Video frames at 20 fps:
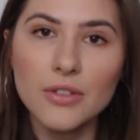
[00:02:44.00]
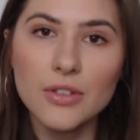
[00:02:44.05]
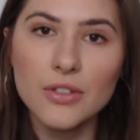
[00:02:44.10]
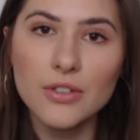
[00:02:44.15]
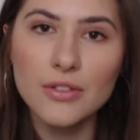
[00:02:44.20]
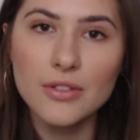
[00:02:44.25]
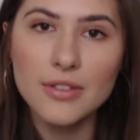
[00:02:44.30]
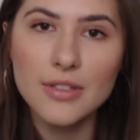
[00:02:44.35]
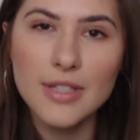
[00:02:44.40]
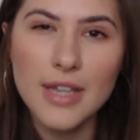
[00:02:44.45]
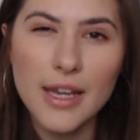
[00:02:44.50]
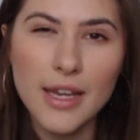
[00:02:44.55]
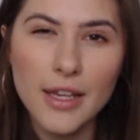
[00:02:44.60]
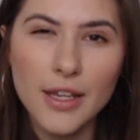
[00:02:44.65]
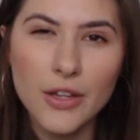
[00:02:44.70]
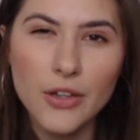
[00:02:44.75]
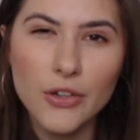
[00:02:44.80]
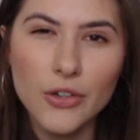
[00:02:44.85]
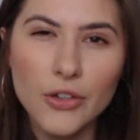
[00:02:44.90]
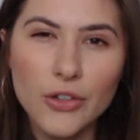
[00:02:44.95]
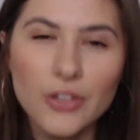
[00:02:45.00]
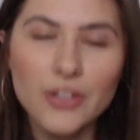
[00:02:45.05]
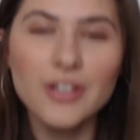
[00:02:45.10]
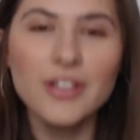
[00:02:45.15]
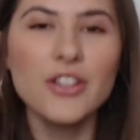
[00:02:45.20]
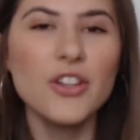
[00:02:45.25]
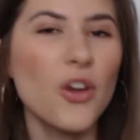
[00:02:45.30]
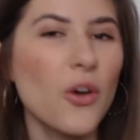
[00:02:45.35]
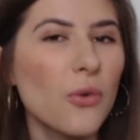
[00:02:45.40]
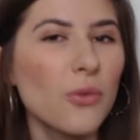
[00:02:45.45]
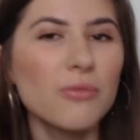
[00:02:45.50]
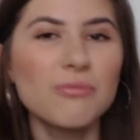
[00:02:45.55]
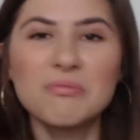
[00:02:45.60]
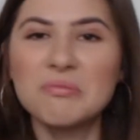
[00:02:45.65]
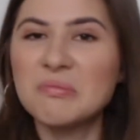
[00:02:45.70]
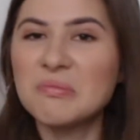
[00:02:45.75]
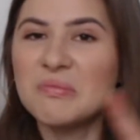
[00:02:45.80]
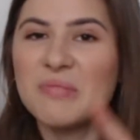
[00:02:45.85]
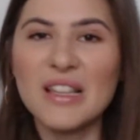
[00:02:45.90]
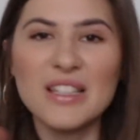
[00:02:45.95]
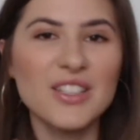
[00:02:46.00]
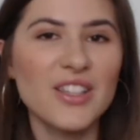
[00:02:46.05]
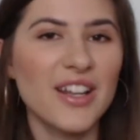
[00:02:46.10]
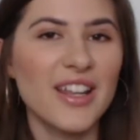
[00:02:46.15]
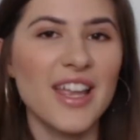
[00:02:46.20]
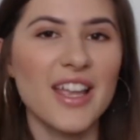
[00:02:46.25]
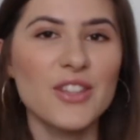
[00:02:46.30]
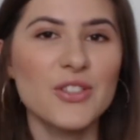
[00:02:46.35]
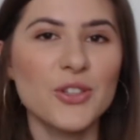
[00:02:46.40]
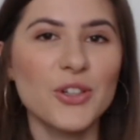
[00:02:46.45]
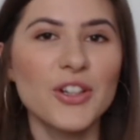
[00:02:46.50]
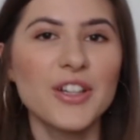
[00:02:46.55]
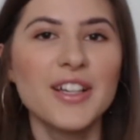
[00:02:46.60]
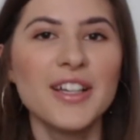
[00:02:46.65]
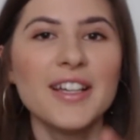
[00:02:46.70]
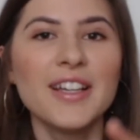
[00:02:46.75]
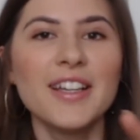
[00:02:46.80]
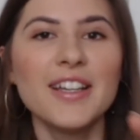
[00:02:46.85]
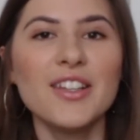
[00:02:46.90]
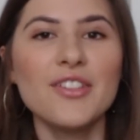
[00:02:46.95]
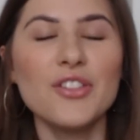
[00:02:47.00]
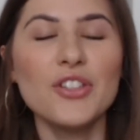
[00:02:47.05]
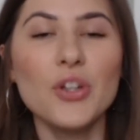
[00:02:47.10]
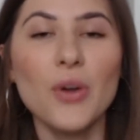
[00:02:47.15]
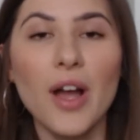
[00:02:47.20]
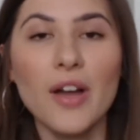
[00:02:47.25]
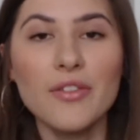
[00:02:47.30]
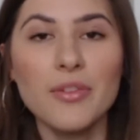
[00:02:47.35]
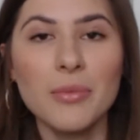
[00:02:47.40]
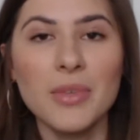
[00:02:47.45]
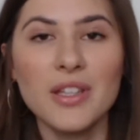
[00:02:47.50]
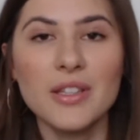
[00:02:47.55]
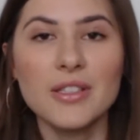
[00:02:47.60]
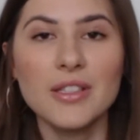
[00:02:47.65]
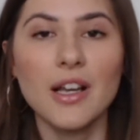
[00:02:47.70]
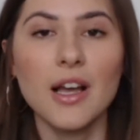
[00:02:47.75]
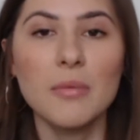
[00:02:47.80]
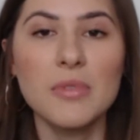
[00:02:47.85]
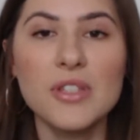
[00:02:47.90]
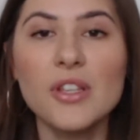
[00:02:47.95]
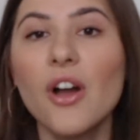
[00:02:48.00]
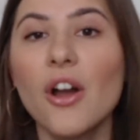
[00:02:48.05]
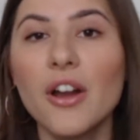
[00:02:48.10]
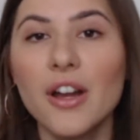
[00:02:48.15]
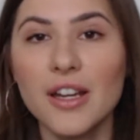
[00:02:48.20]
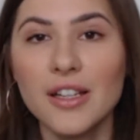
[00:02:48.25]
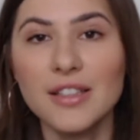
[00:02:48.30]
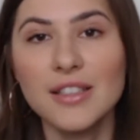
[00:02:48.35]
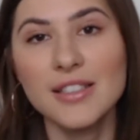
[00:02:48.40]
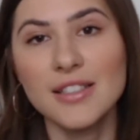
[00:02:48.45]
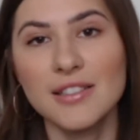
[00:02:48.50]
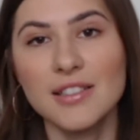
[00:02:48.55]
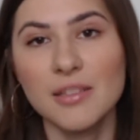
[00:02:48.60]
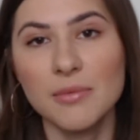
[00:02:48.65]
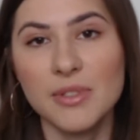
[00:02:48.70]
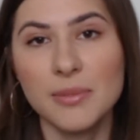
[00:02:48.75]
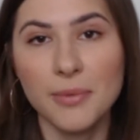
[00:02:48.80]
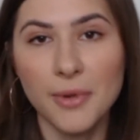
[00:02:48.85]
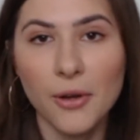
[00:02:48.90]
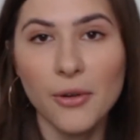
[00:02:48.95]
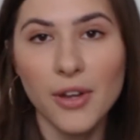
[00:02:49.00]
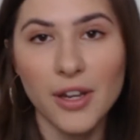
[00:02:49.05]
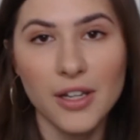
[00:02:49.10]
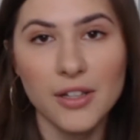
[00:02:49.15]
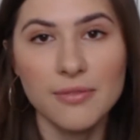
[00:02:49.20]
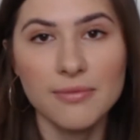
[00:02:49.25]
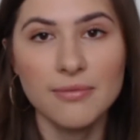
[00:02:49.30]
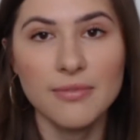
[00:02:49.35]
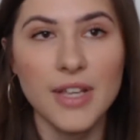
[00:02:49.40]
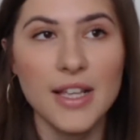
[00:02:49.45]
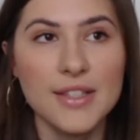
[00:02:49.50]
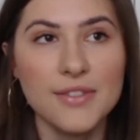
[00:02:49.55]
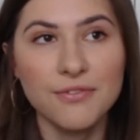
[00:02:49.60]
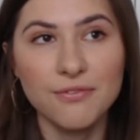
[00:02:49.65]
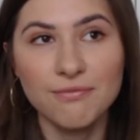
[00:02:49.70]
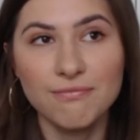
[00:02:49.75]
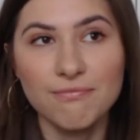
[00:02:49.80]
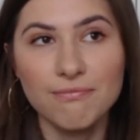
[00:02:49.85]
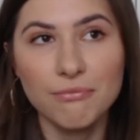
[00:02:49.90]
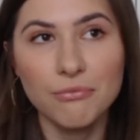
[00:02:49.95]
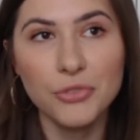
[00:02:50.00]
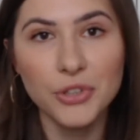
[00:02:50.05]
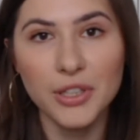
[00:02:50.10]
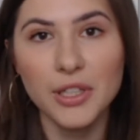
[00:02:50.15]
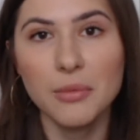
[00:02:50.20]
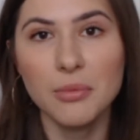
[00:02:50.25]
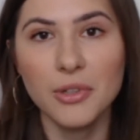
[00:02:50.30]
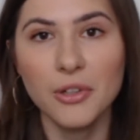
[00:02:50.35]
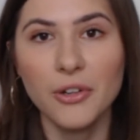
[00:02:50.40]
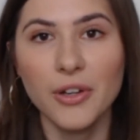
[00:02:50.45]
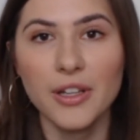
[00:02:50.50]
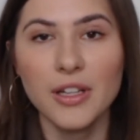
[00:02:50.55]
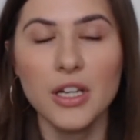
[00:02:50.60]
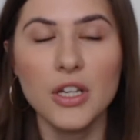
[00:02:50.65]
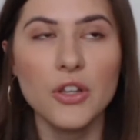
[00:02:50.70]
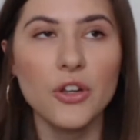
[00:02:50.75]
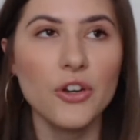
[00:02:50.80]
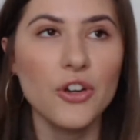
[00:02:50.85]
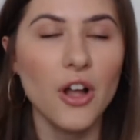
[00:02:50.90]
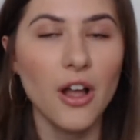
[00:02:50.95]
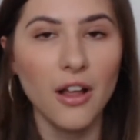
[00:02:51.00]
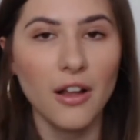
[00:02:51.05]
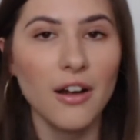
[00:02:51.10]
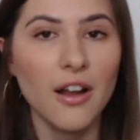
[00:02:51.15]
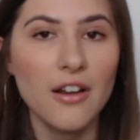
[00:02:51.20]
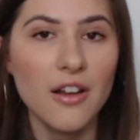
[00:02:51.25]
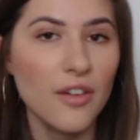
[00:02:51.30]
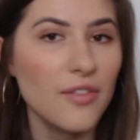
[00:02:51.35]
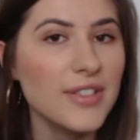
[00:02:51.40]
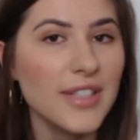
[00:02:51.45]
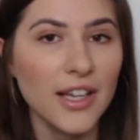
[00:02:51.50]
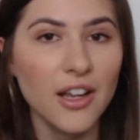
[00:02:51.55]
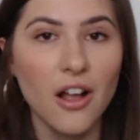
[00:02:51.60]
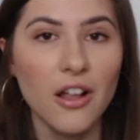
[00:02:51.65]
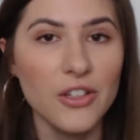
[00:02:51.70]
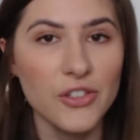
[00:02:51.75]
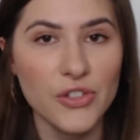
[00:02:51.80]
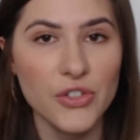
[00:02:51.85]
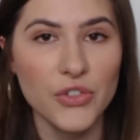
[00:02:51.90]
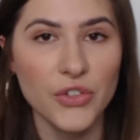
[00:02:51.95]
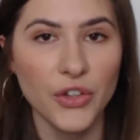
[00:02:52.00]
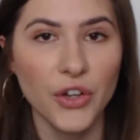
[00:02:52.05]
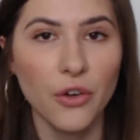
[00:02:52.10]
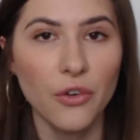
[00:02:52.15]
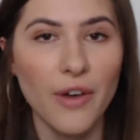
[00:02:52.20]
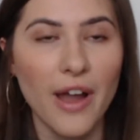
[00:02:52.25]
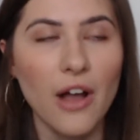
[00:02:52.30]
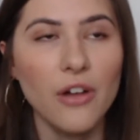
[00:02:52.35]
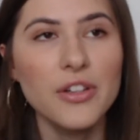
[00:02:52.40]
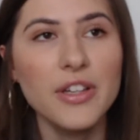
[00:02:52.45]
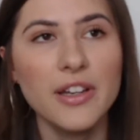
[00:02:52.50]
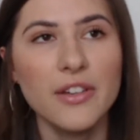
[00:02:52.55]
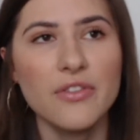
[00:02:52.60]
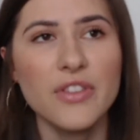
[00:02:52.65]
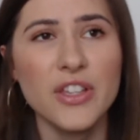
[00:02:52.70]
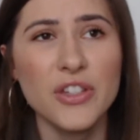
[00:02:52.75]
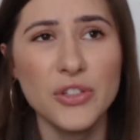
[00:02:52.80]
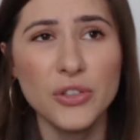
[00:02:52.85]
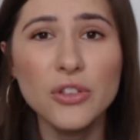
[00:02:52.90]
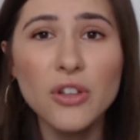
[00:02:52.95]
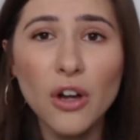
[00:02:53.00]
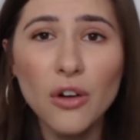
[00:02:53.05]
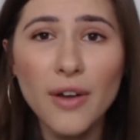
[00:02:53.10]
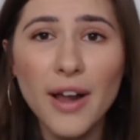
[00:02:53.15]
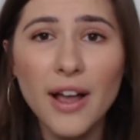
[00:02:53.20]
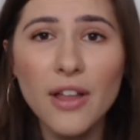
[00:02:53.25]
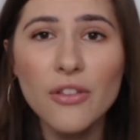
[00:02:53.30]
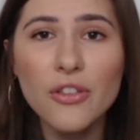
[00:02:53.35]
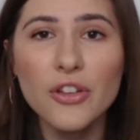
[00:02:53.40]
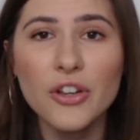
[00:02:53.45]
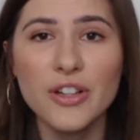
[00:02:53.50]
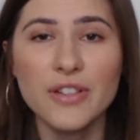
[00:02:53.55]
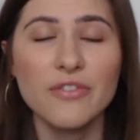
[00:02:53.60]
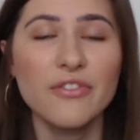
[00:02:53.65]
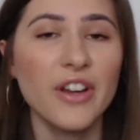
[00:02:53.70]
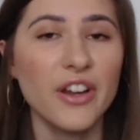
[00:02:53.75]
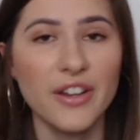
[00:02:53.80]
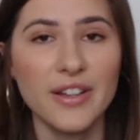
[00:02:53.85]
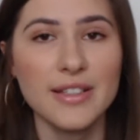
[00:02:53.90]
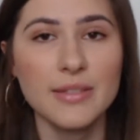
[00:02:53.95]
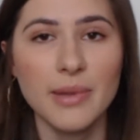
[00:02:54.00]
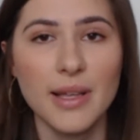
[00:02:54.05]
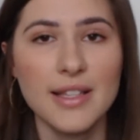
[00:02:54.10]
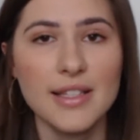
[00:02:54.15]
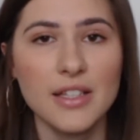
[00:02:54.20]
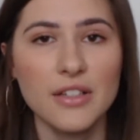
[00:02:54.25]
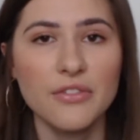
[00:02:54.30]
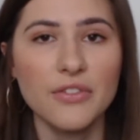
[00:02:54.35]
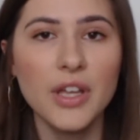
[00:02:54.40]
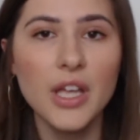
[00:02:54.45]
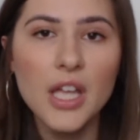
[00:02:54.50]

stay here. No, that's not the answer. If you don't have the means, I'm sorry. The system is broken. It's really broken. There are not enough psychologists to go around, and if they do go around, they're very expensive,